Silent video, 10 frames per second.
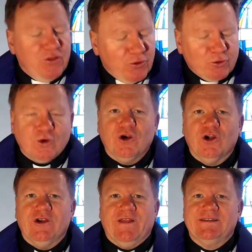The
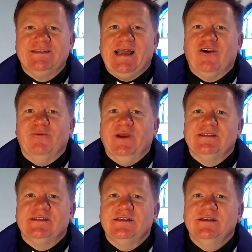word and the
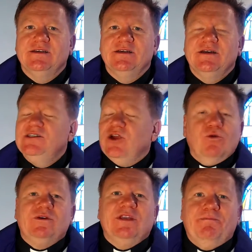sacraments don't